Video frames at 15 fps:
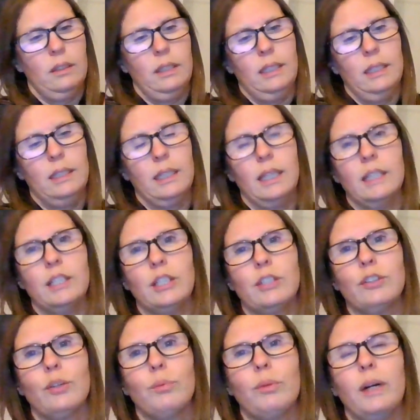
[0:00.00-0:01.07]
And again, you can
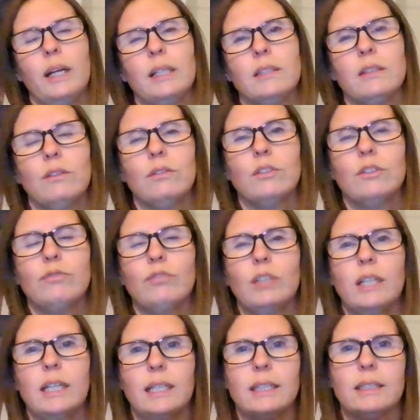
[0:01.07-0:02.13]
do a press, hold and
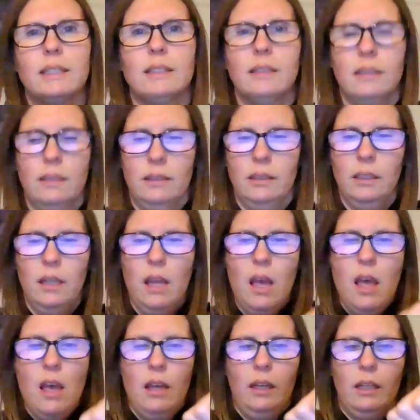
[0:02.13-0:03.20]
release.
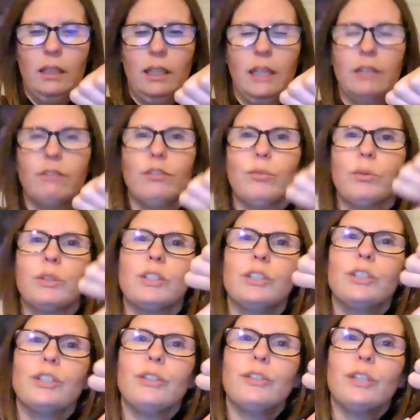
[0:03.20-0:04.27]
And again, if you
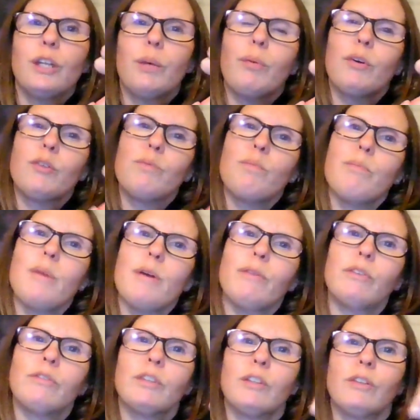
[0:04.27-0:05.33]
wanted to, you could press
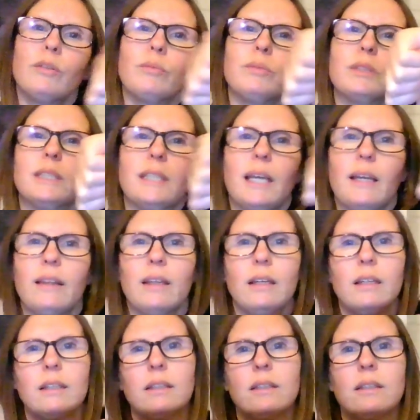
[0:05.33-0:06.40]
both of your thumbs together
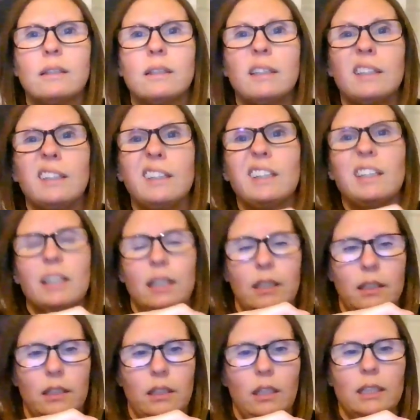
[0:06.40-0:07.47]

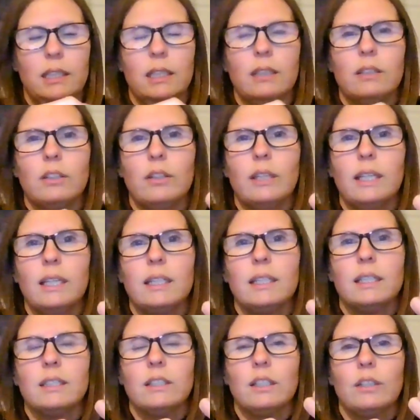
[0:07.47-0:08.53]
in a nice little thing, and
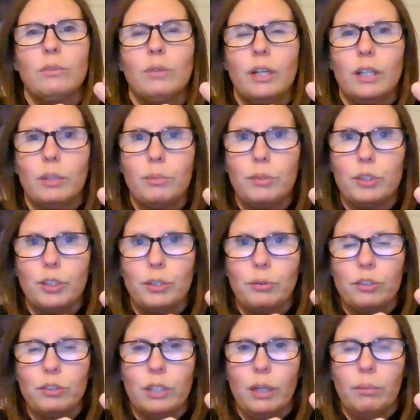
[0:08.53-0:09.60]
that's going to work the
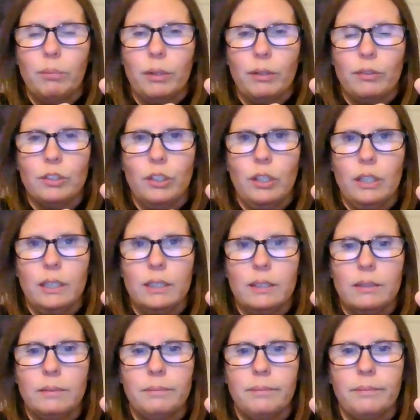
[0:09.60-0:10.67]
pituitary on both sides.